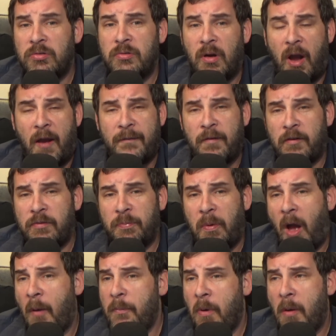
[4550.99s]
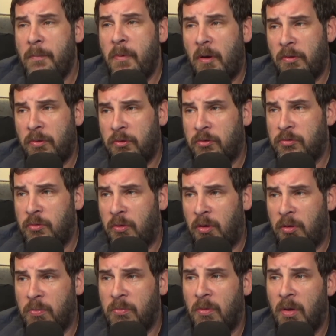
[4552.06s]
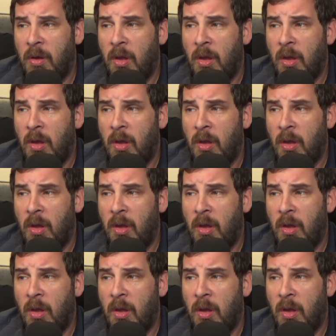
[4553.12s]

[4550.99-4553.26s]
graphics pop up on the stream,